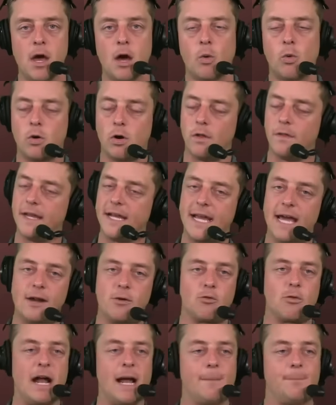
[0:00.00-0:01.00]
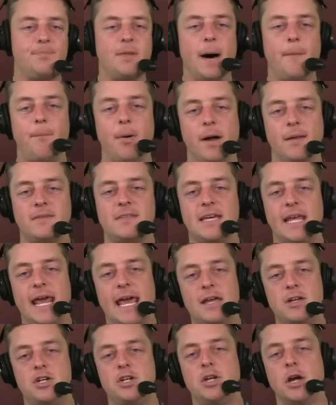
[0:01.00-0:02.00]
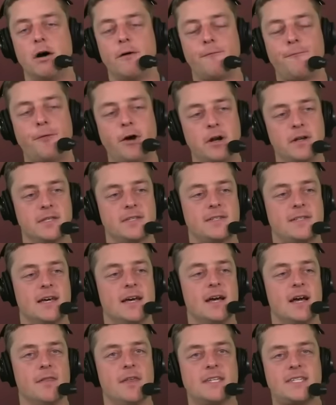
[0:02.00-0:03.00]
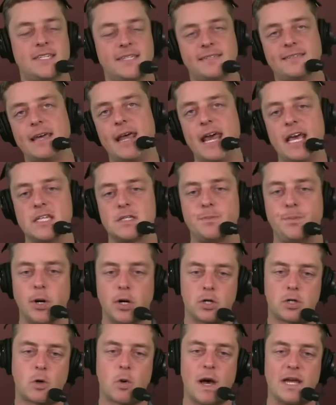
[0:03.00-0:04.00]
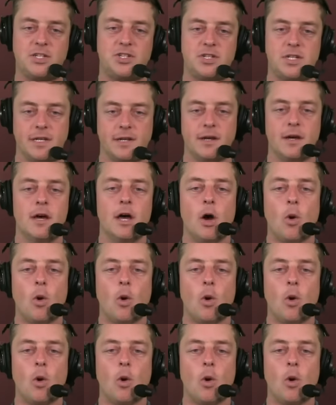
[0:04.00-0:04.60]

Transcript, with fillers: We're only getting ramped up on today's show. First, this is today's poll question.